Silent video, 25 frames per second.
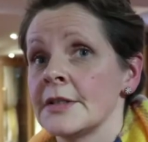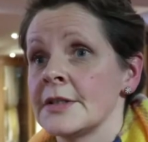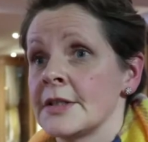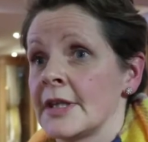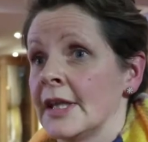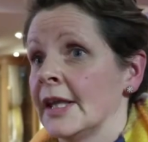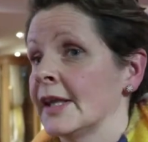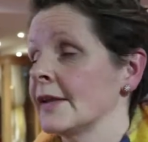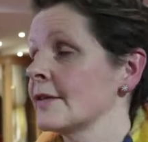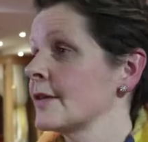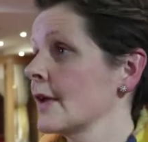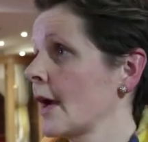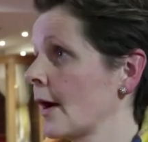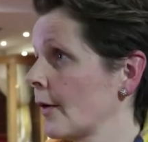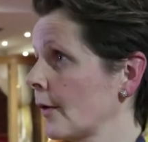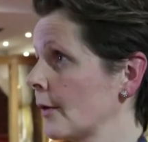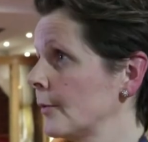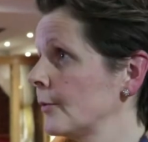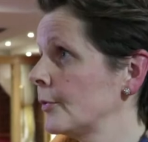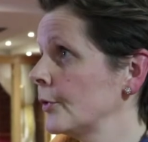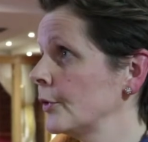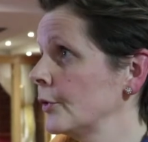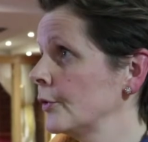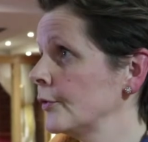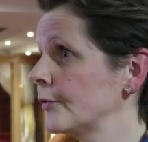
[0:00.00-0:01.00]
Things are
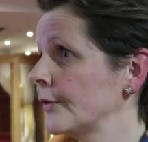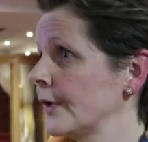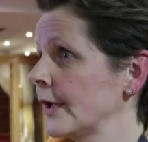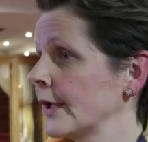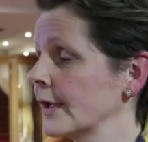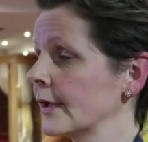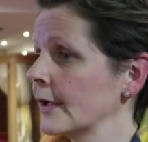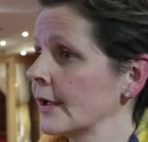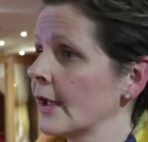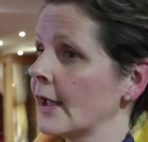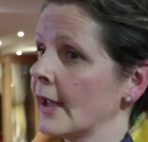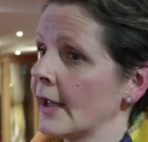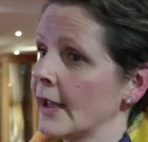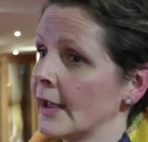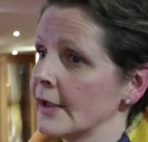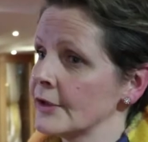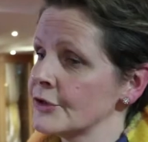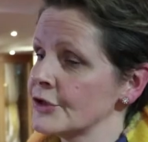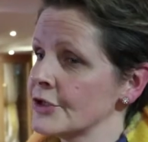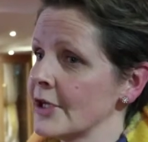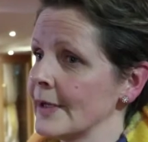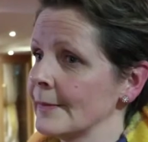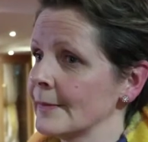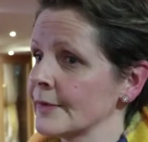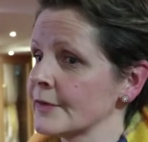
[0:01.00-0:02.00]
improving. Uh,
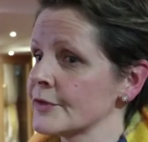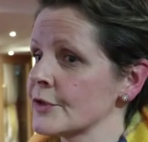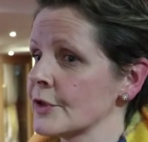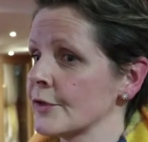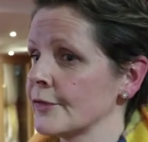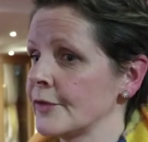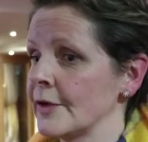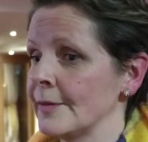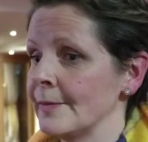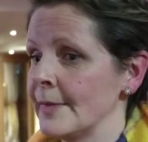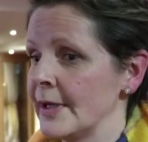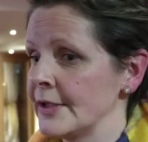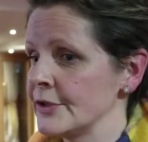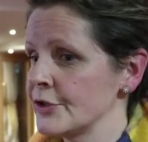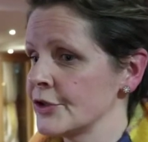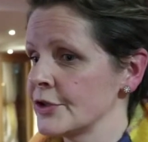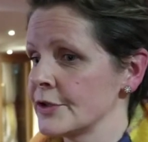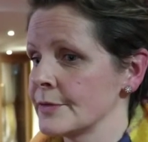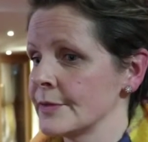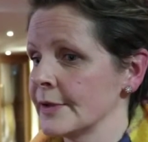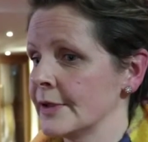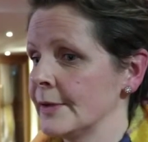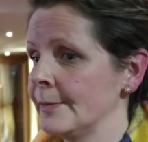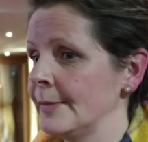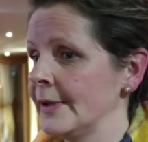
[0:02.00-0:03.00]
Seamus Duffy
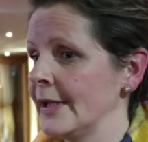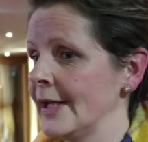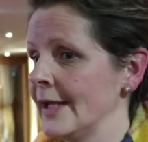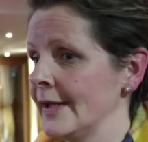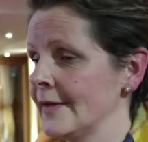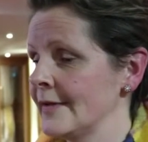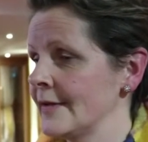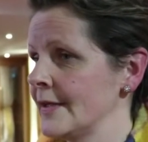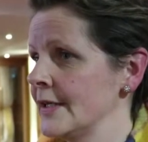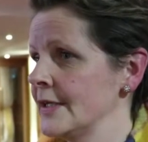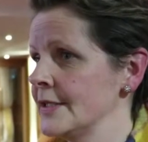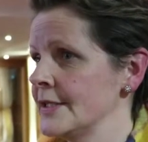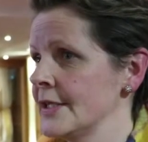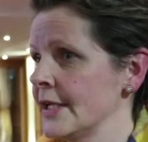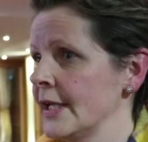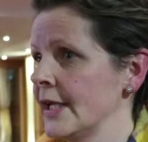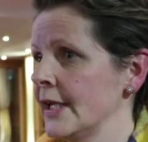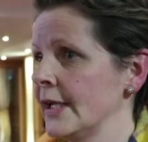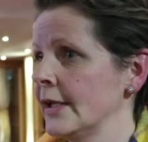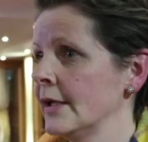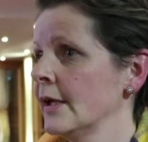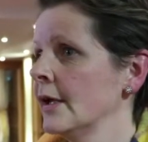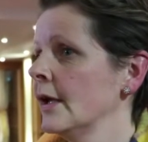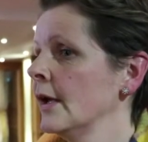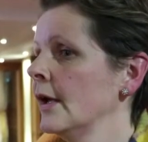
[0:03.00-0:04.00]
mentioned with the
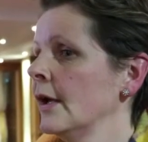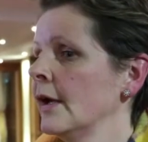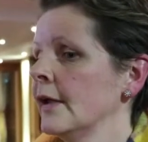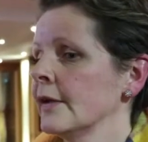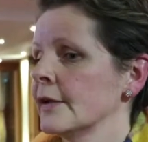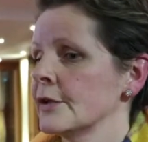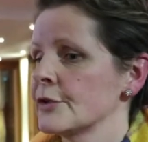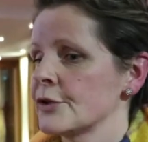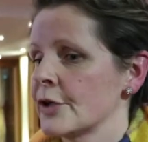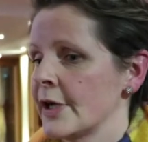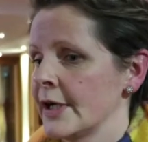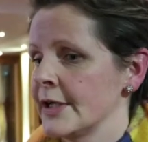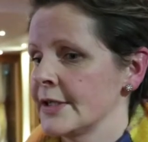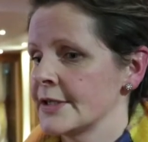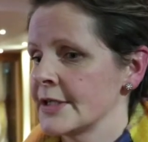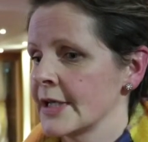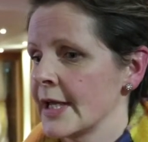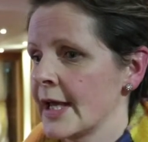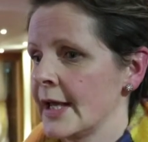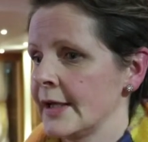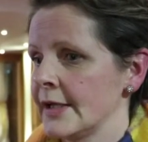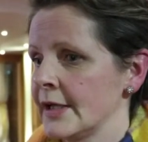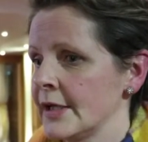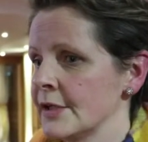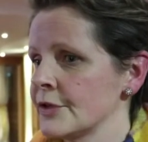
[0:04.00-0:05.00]
BACD, they're trying to
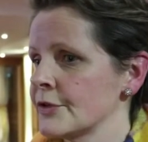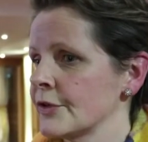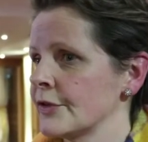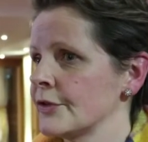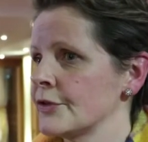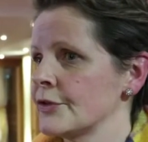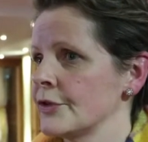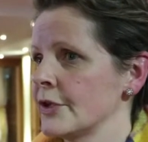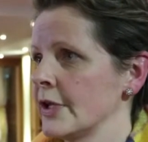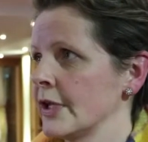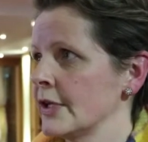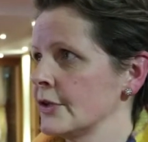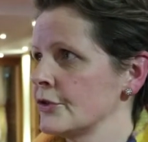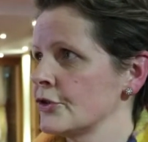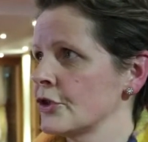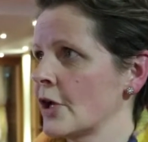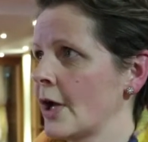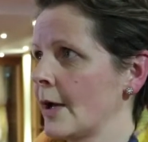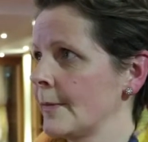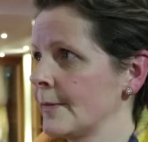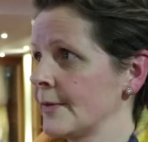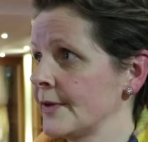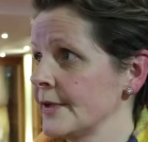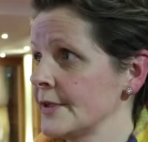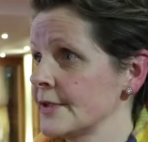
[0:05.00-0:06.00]
get industry and
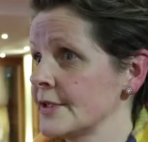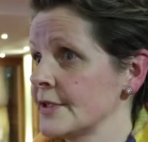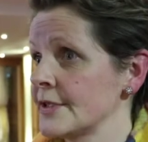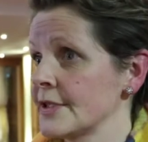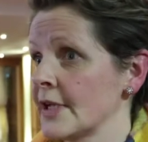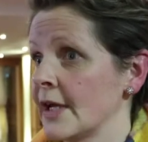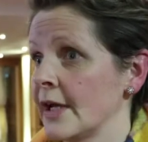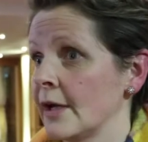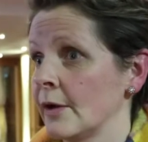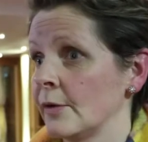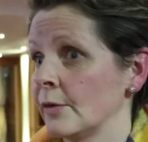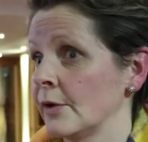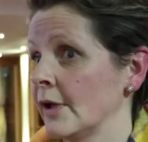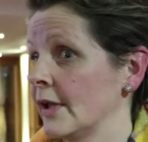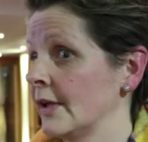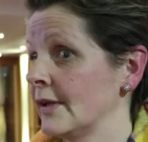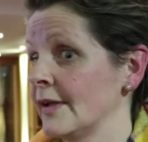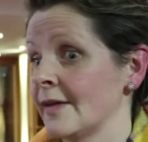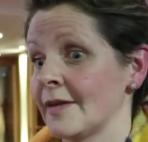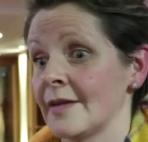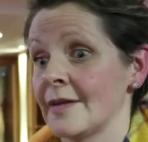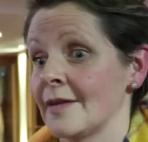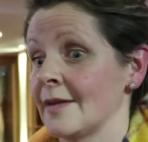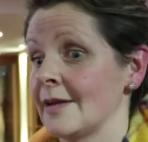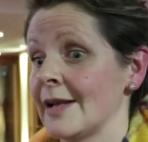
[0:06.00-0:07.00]
jobs into town, and
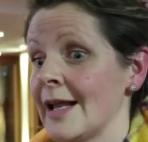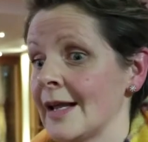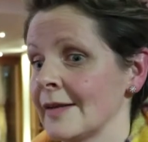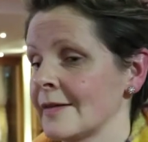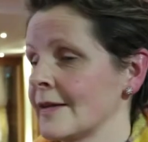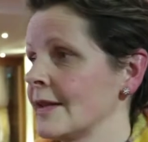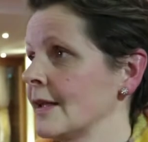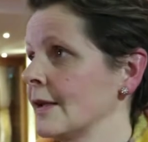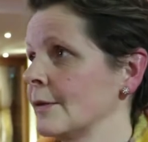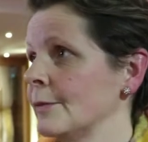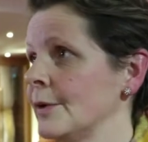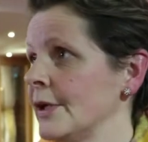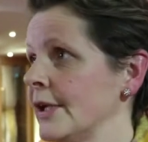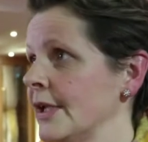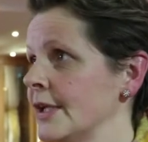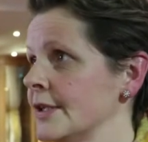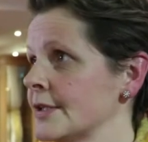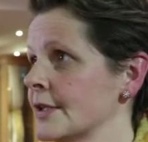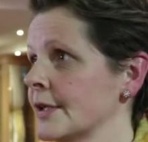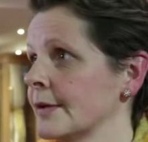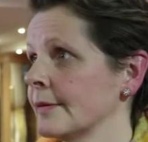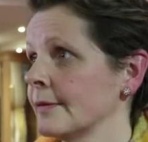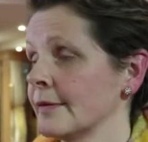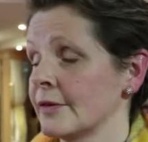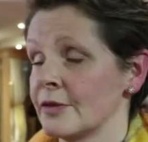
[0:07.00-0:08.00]
this is the last thing we
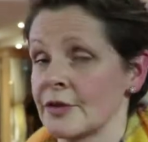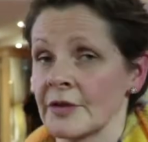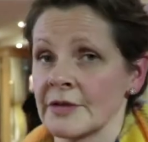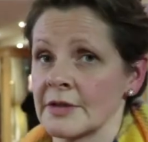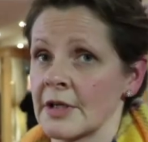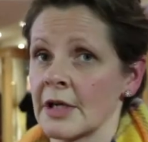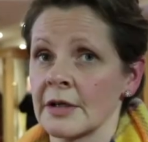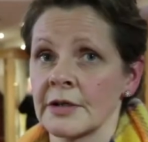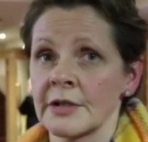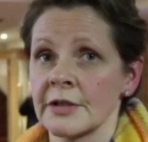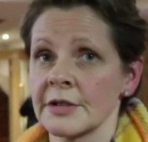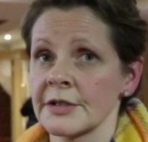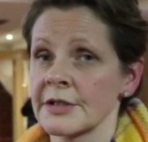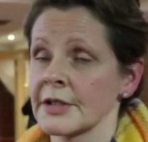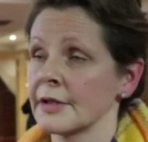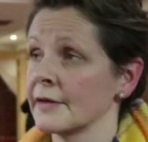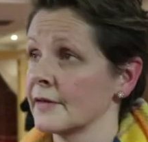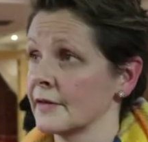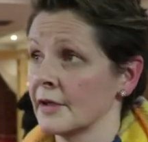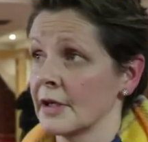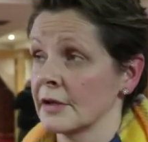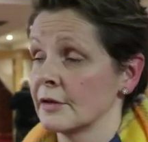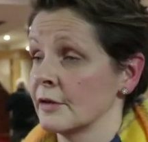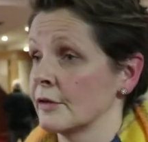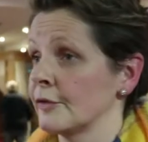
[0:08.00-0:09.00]
need. It's just not good.
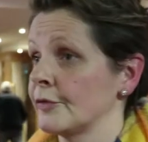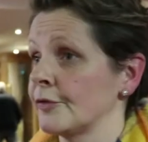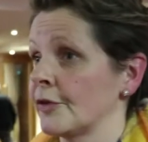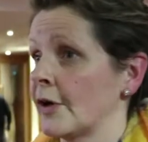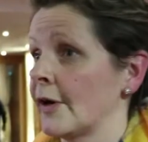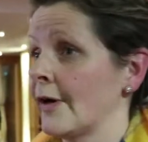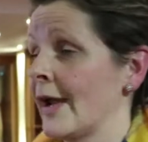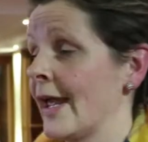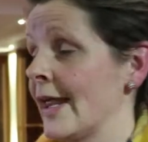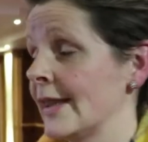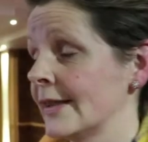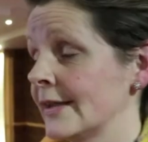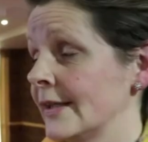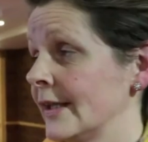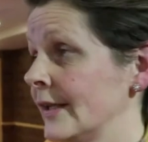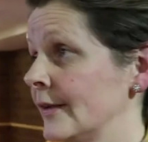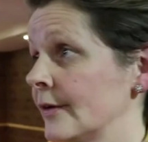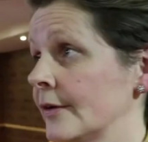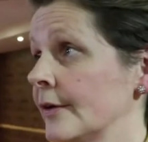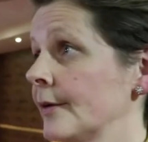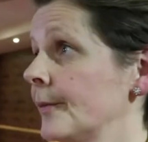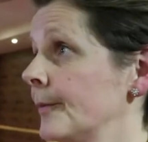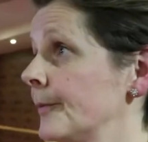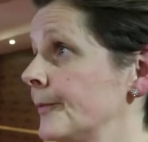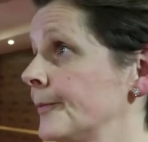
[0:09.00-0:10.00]
It's not good for our health either.